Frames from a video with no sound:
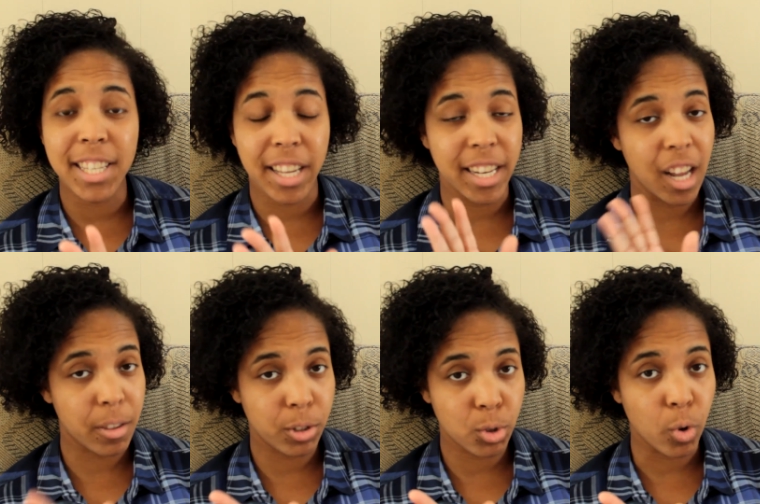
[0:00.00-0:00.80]
is
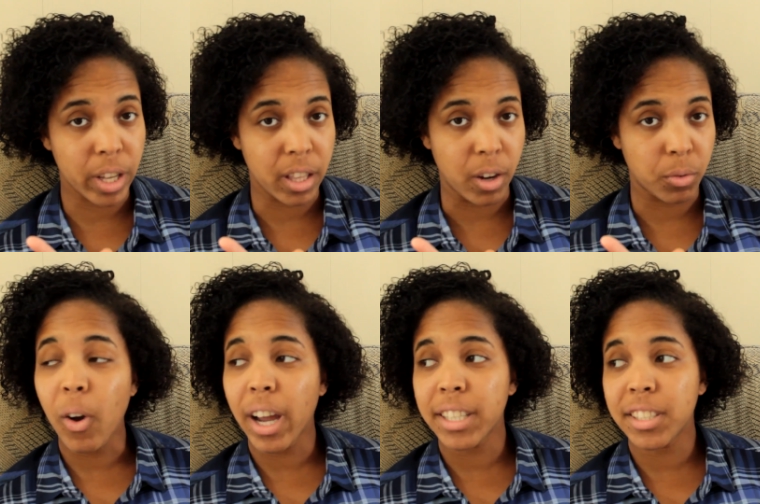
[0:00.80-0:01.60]
another story, though.
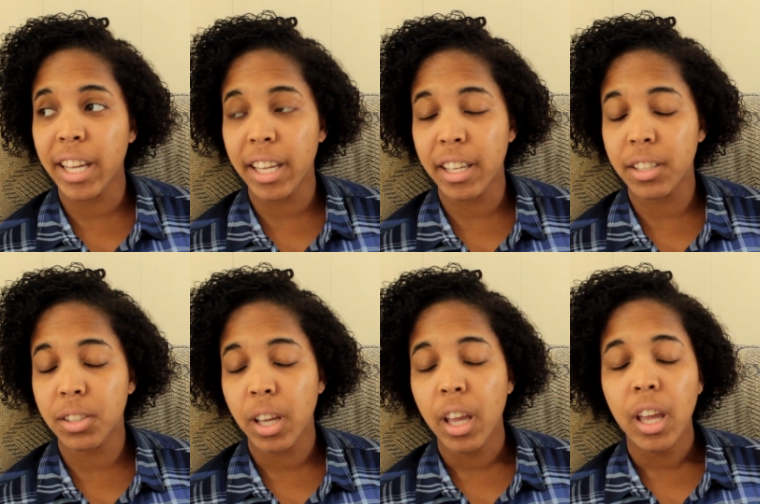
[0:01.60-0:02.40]
All I gotta say
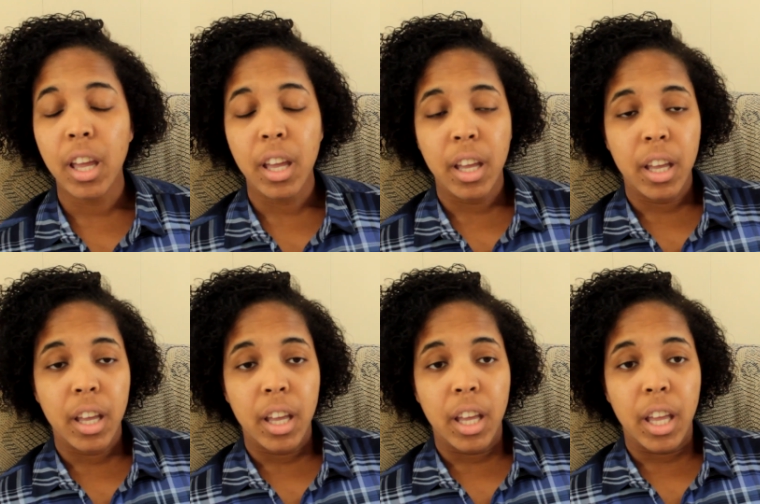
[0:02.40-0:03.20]
is,
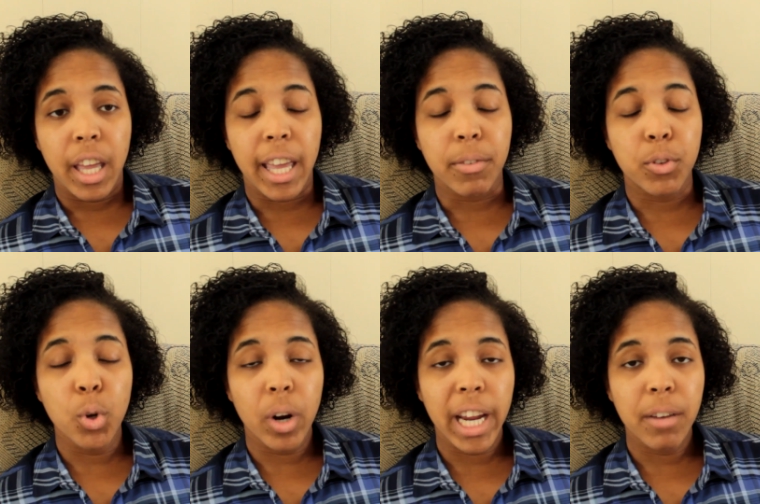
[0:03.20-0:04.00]
if
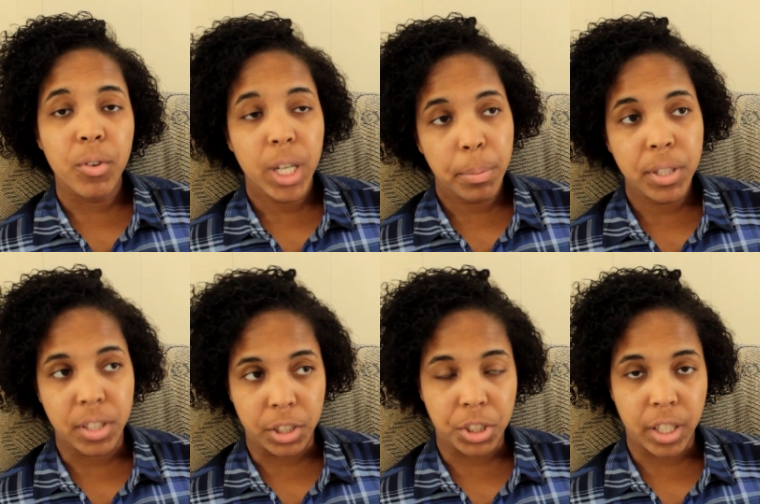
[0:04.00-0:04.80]
you are ever in a
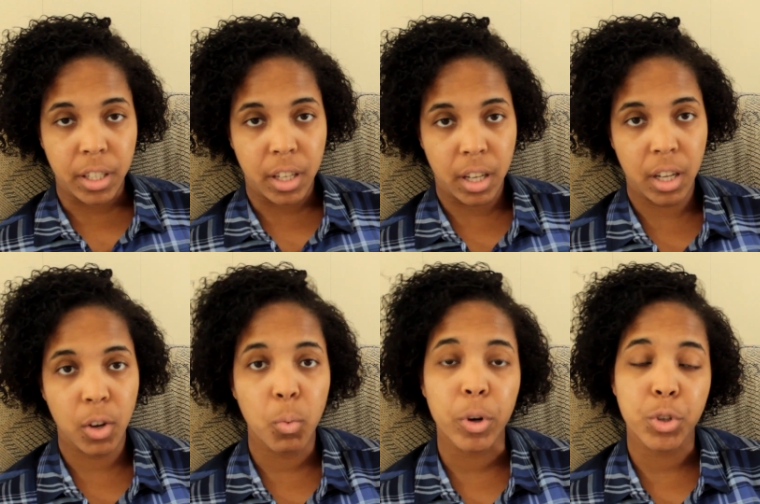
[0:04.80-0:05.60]
position
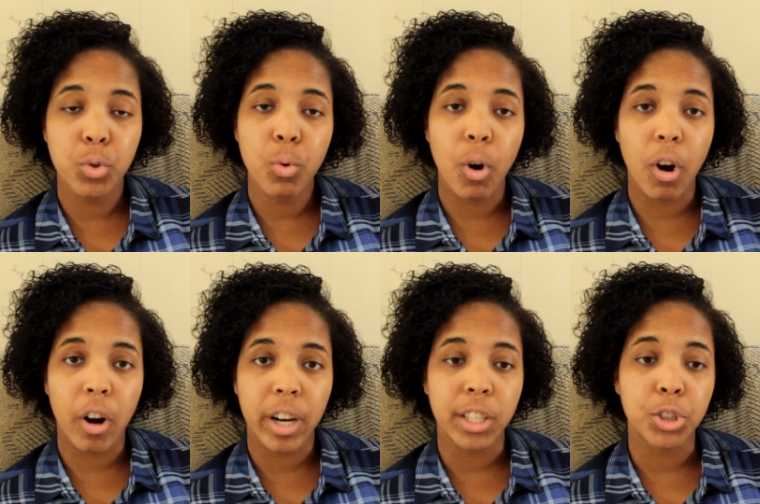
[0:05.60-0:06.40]
where you
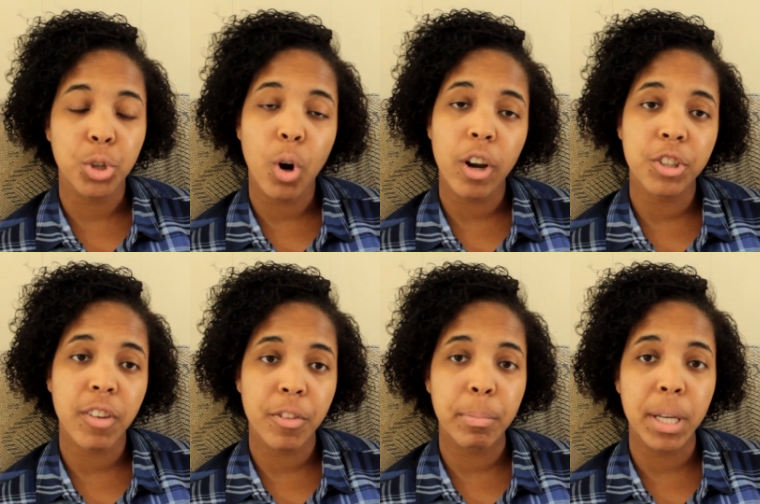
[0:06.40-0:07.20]
are in charge
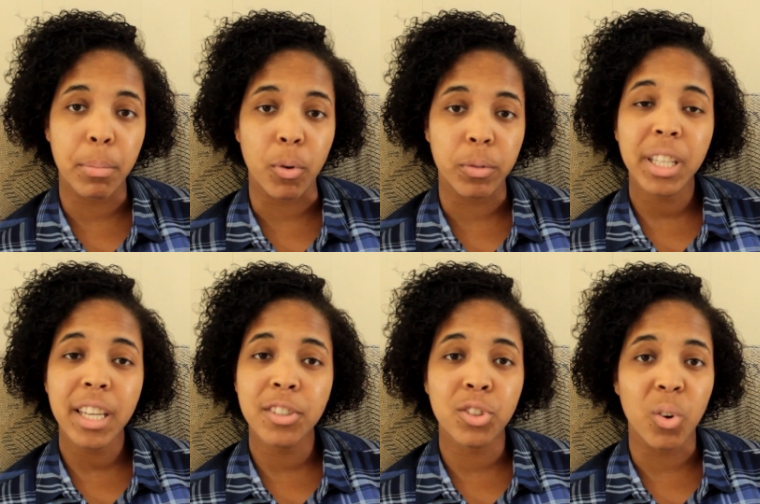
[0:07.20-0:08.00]
of other people,
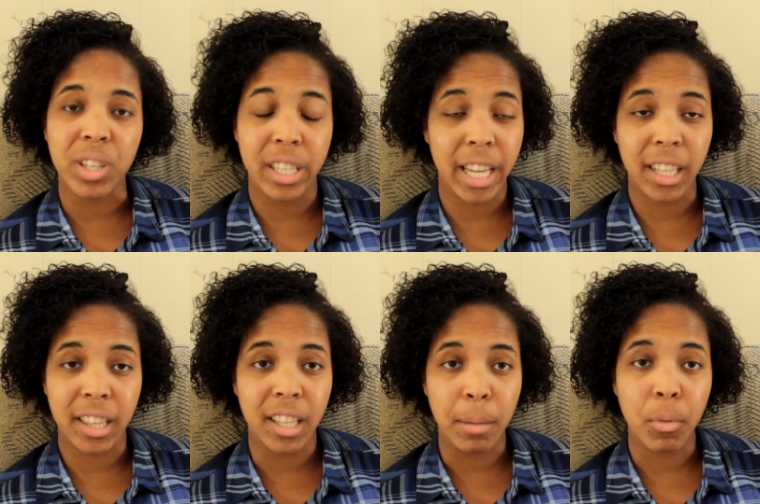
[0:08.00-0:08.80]
please don't yell
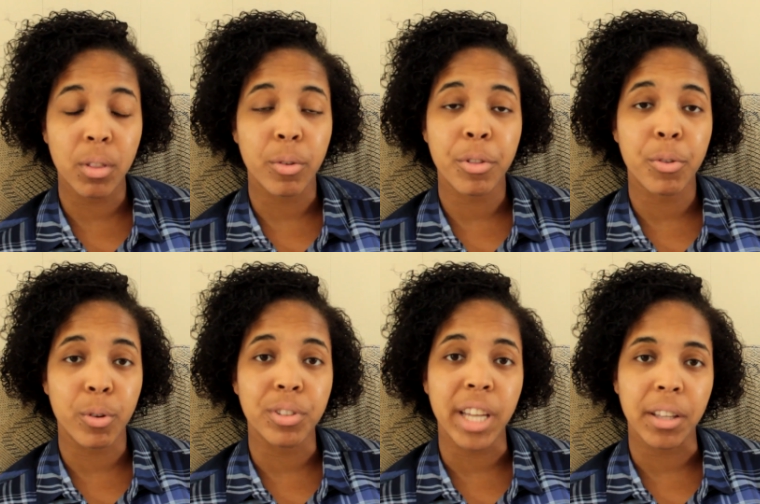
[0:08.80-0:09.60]
at them on their
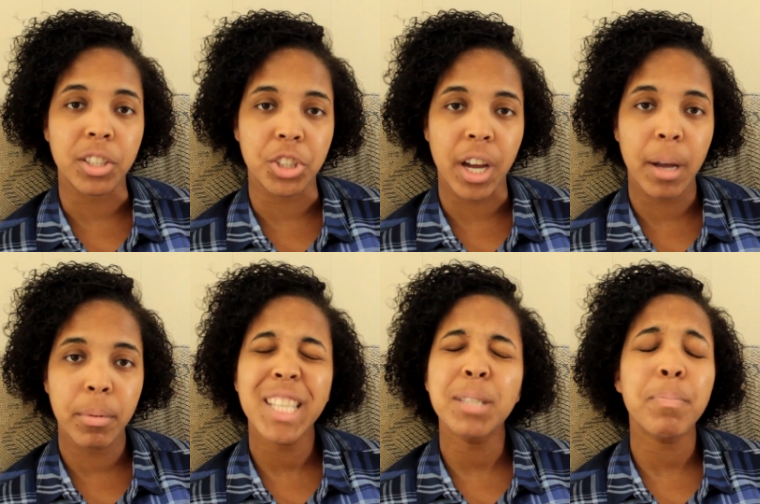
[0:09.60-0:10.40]
3rd day on the job,
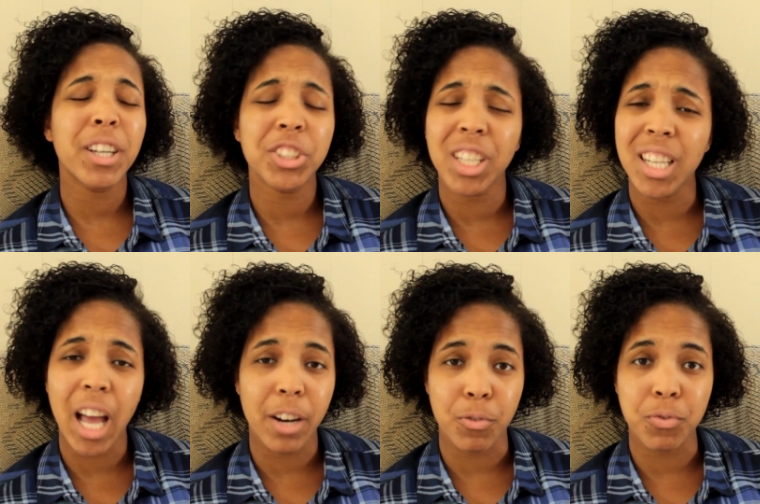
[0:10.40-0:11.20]
especially
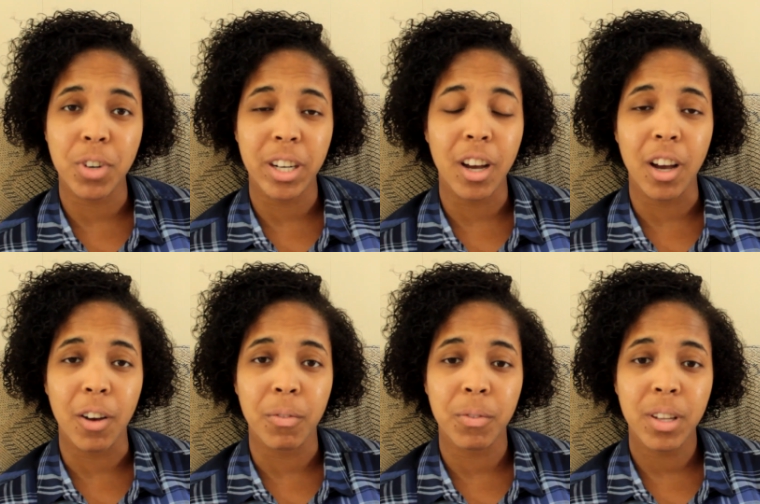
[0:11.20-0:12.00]
not in front
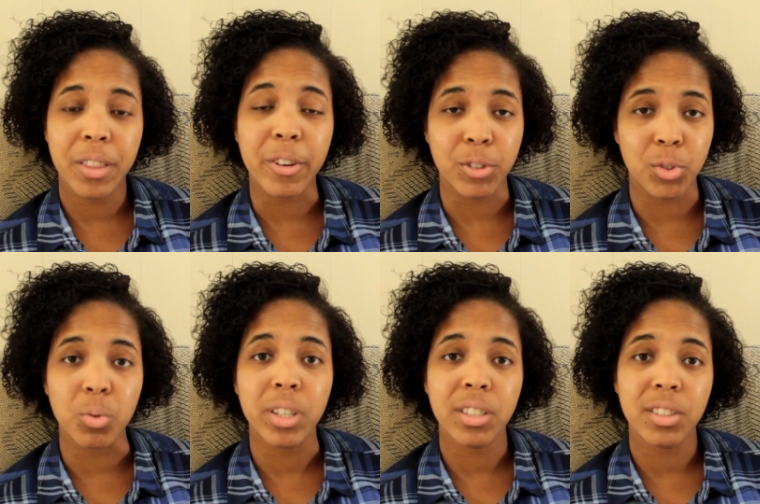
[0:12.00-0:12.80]
of their
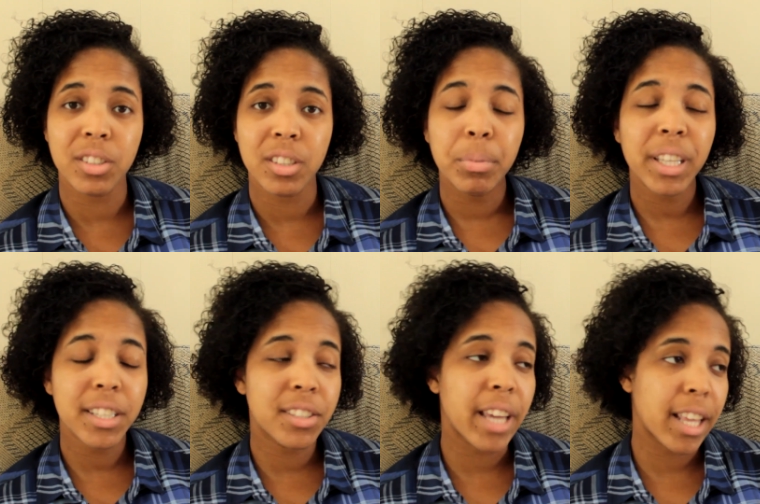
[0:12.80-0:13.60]
students.
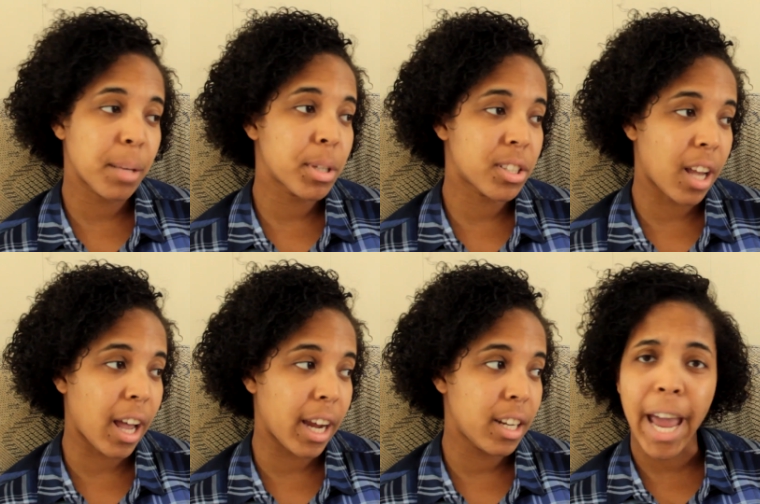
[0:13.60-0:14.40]
Please take them
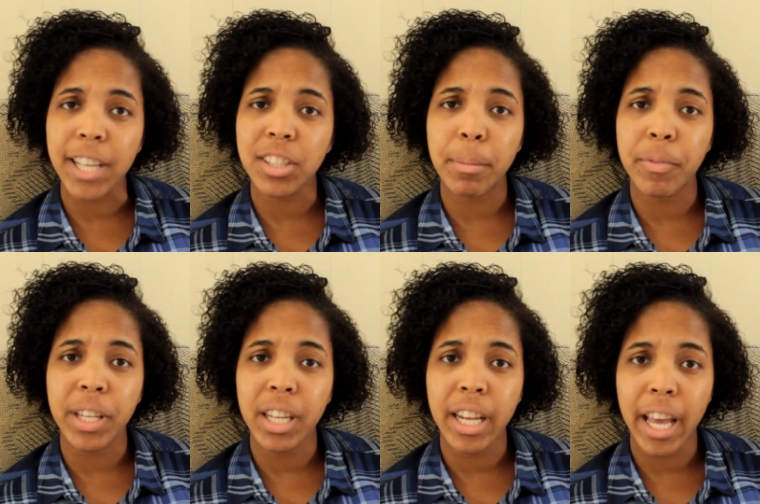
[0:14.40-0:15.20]
aside, ask them if they need